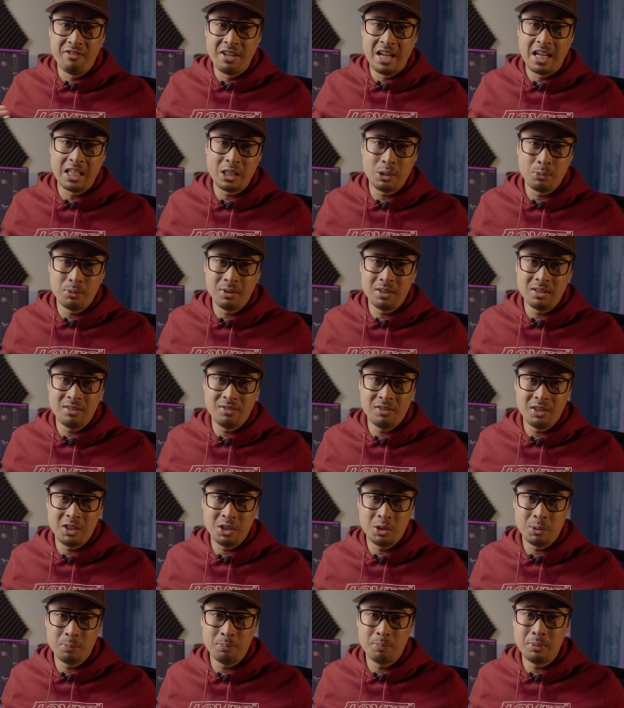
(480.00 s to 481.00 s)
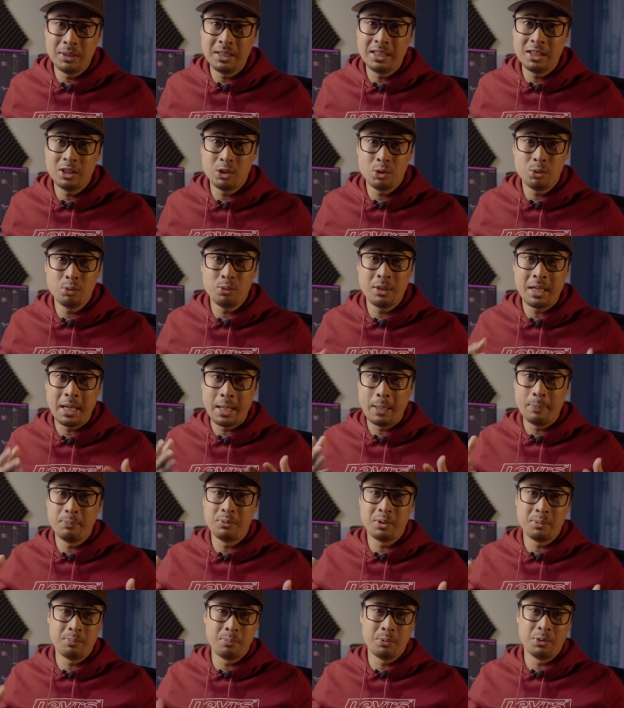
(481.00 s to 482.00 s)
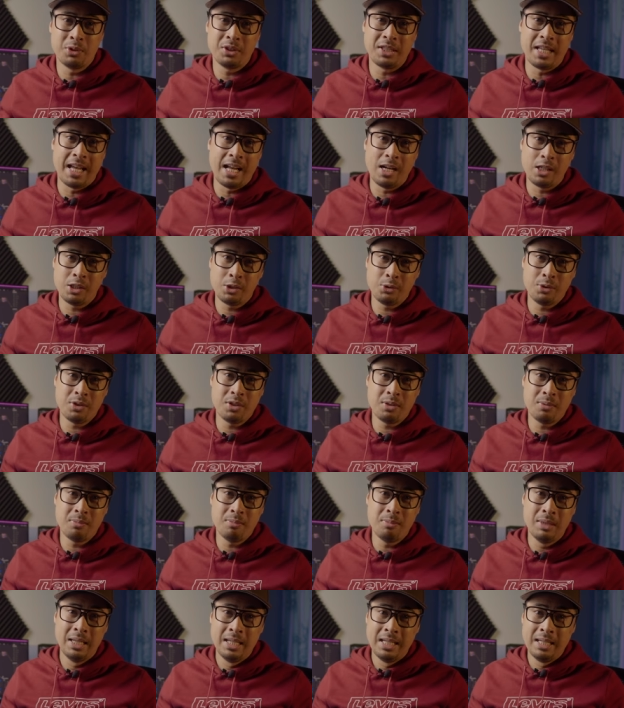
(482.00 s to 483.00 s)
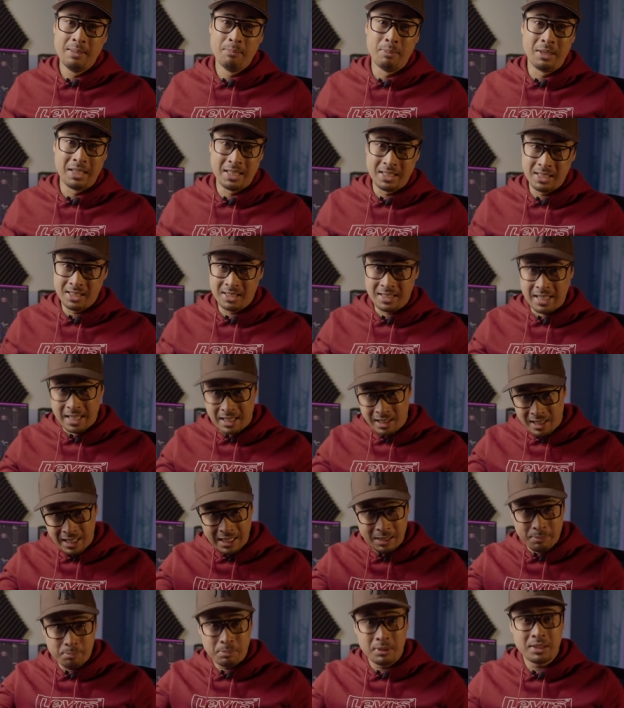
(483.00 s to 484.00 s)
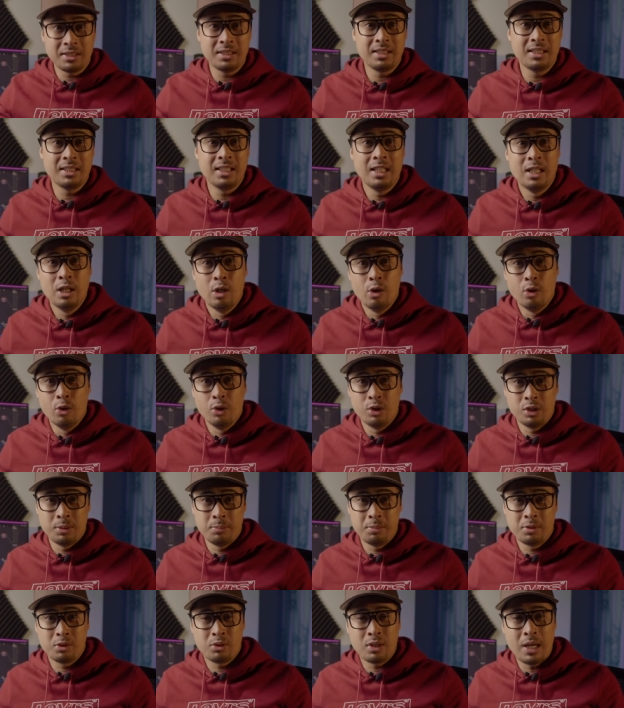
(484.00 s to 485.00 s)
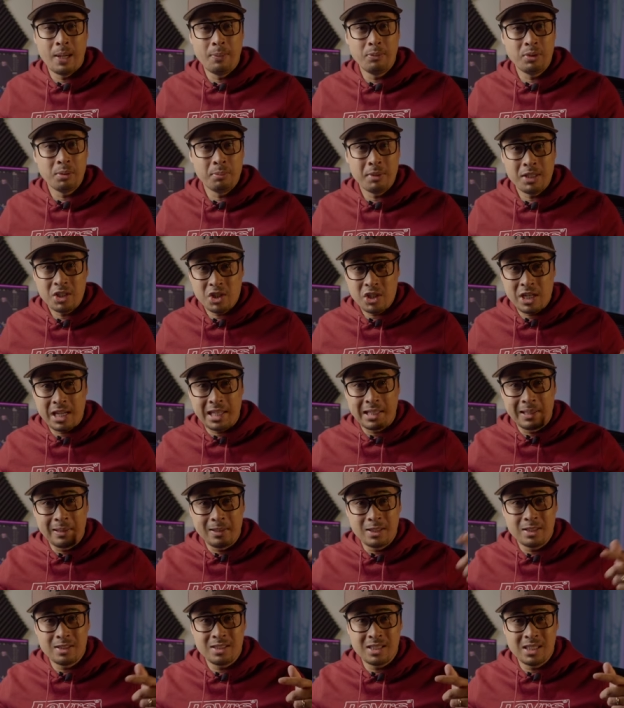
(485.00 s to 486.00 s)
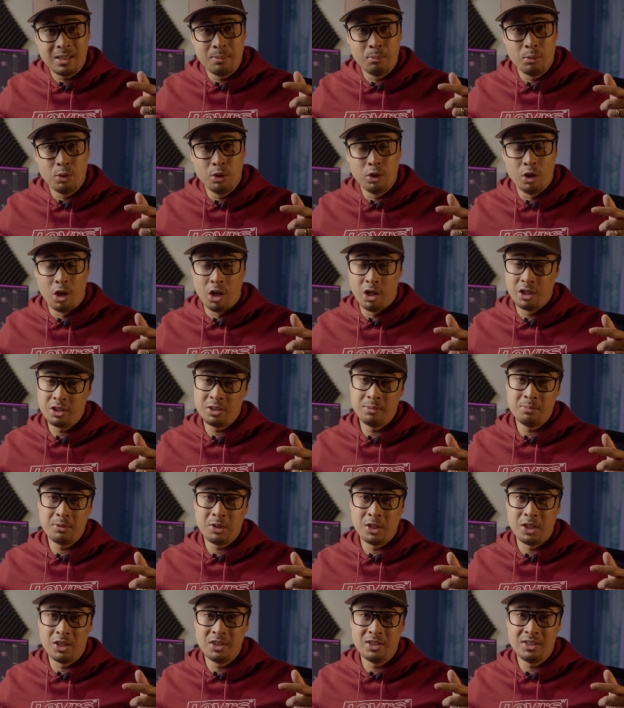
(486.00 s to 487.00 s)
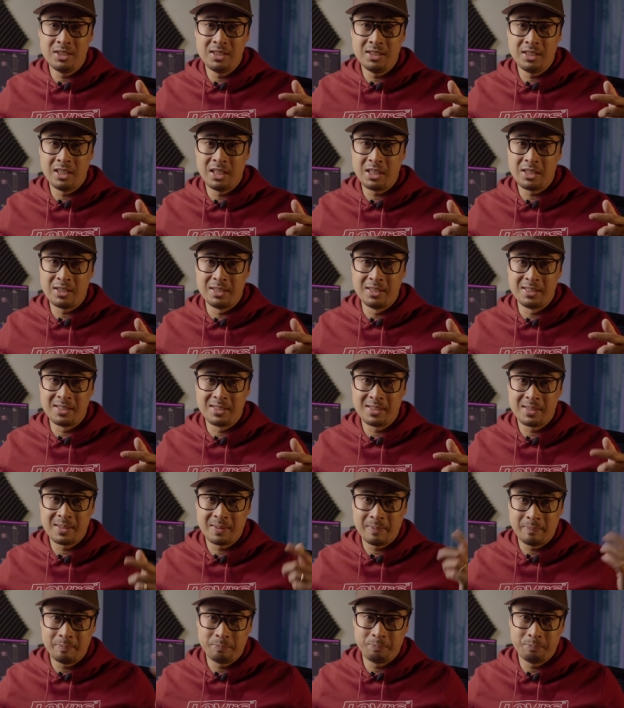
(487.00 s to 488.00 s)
value in this video, please do help support the algorithm by hitting that like button or subscribe to my channel to see more awesome content like this.